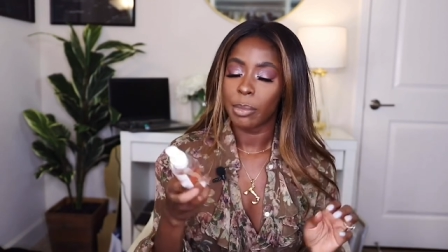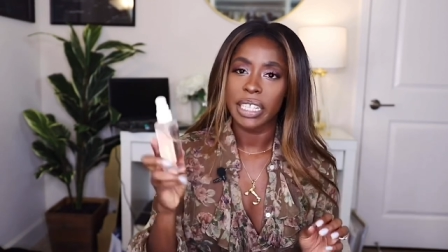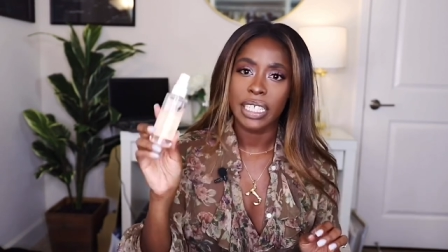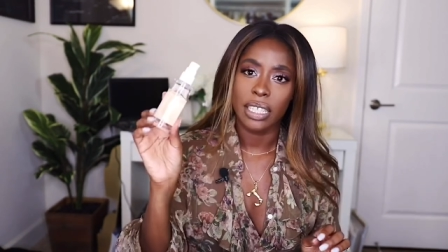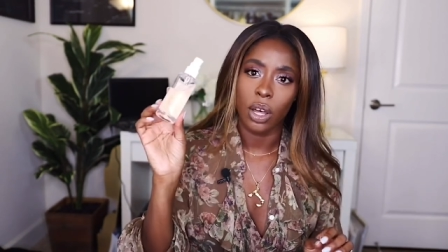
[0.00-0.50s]

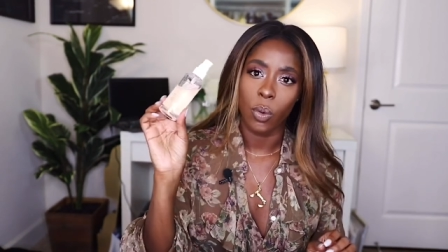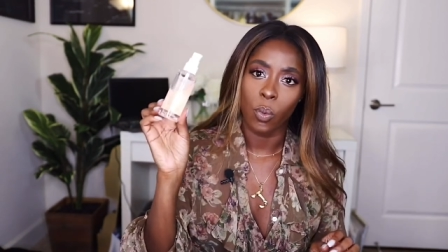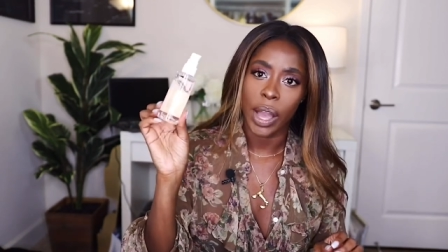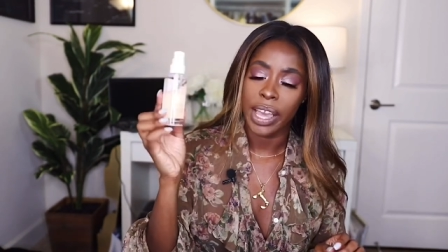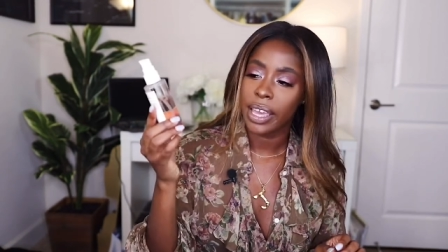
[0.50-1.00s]
It's the
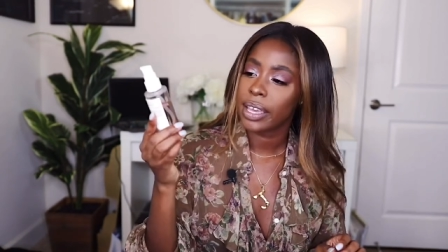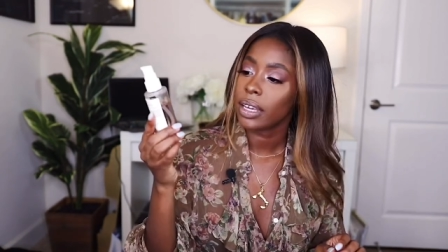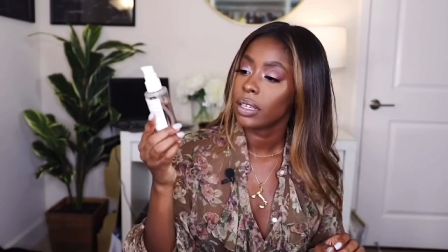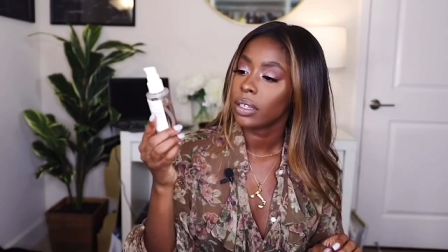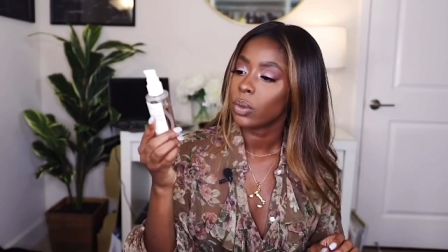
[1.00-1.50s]

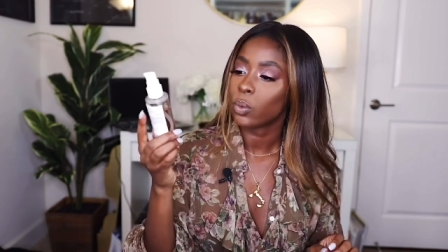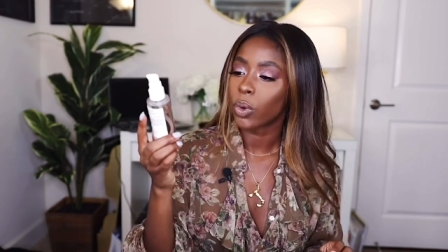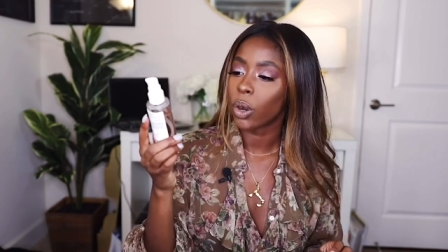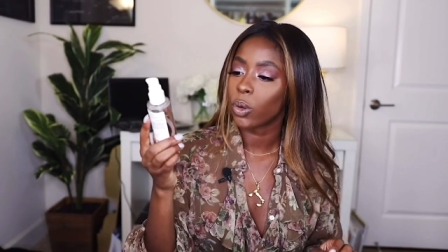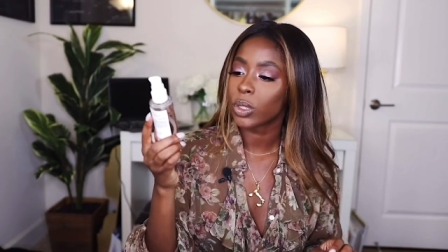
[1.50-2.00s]
Way
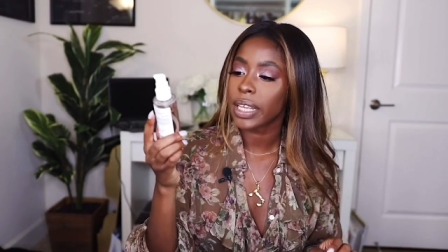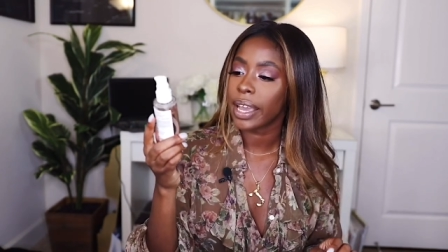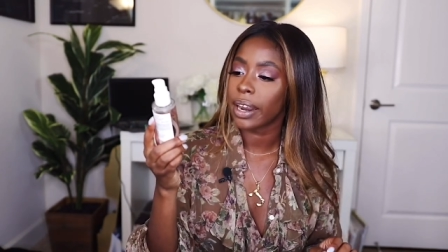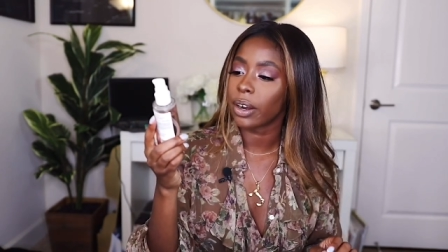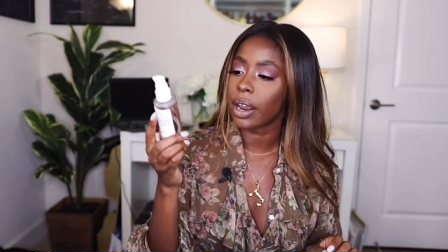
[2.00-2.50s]
Rose
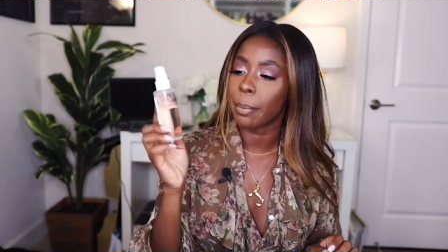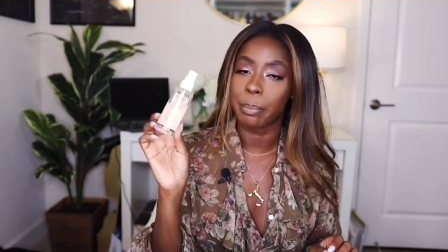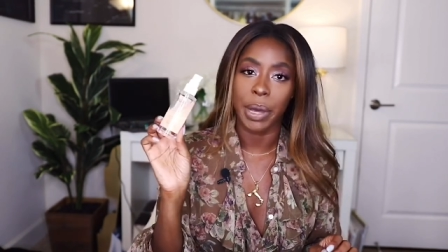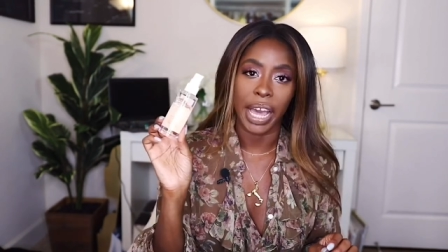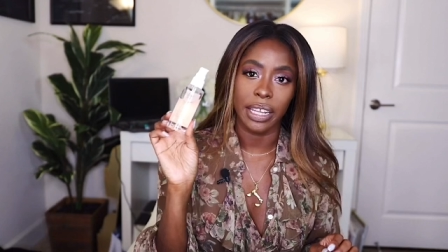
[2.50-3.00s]
Hair
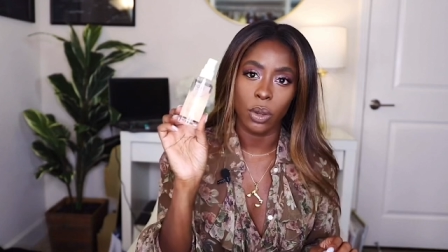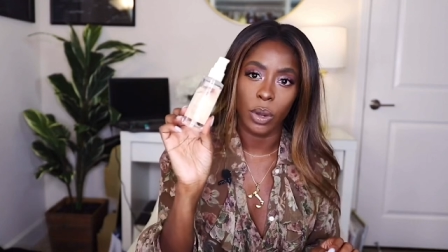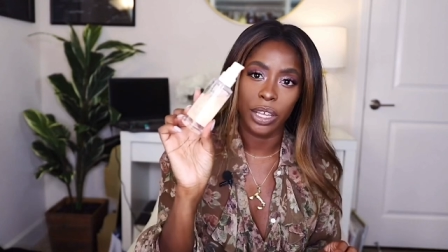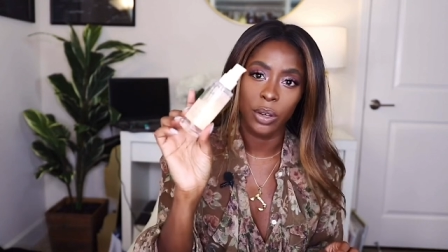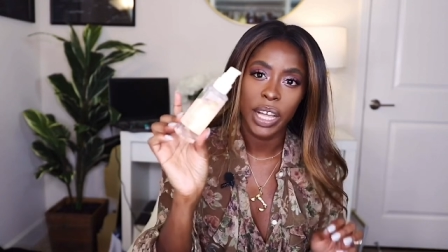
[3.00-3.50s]
and Body
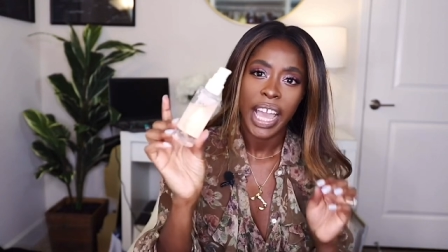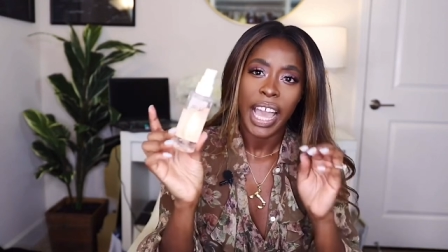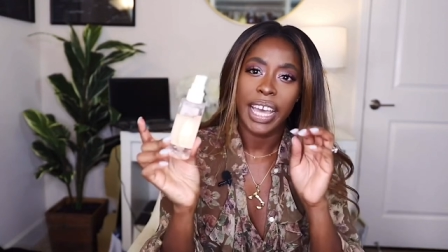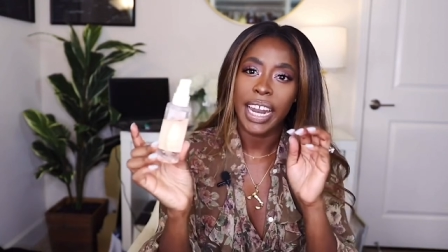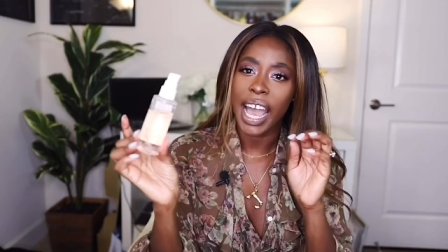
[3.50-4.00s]
Oil,
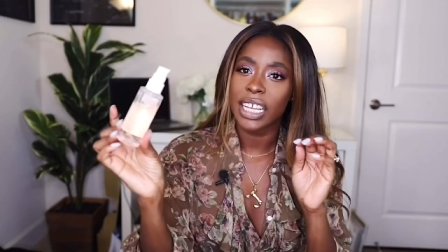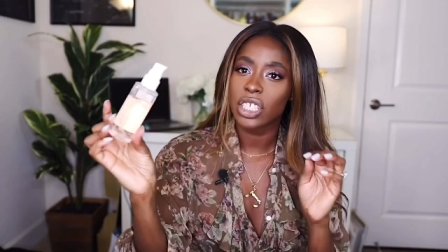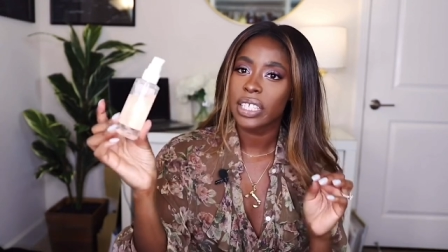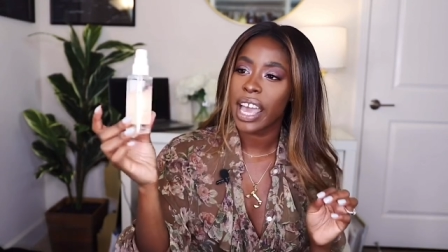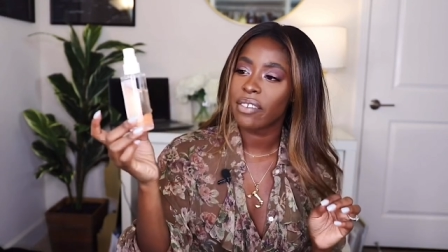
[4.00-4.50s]
and I
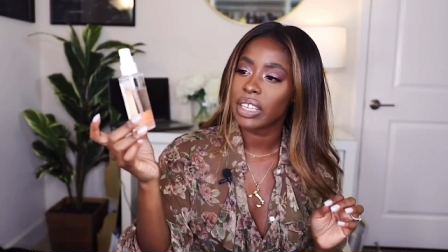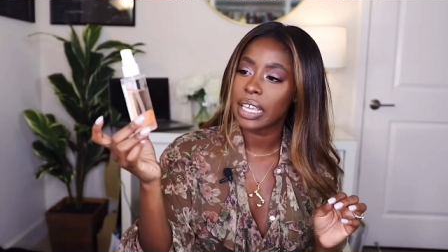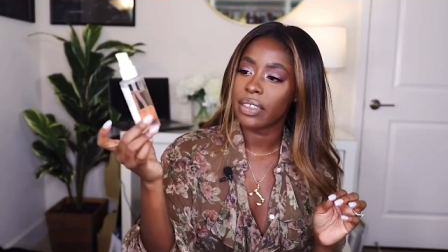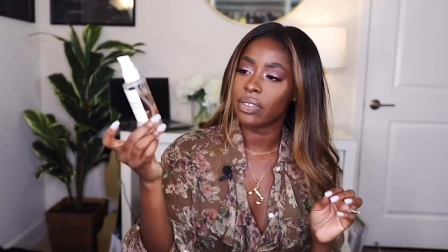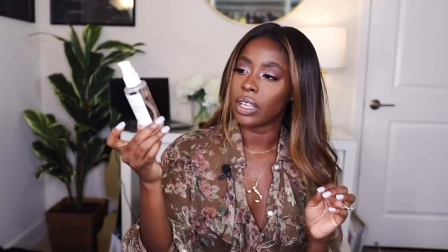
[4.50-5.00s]
just have
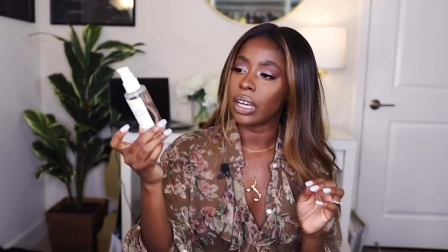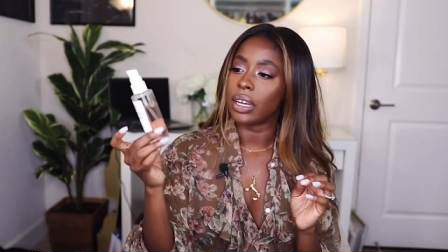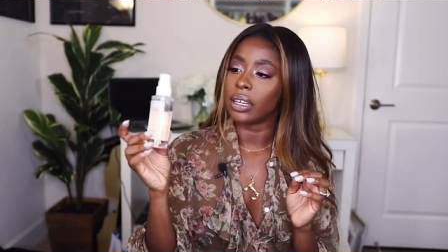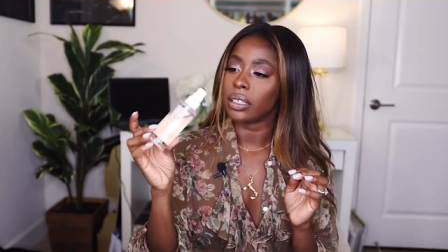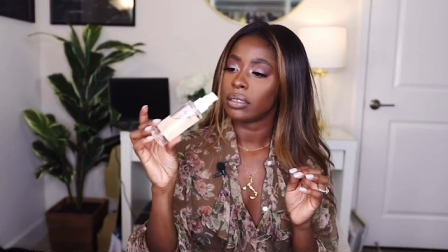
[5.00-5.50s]
it in
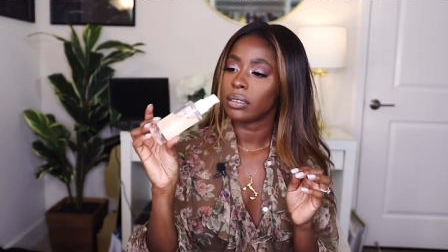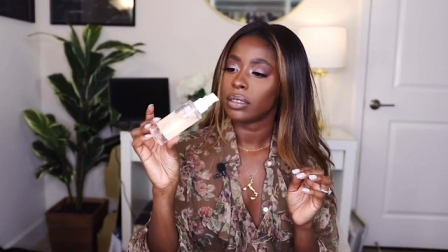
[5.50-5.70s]
the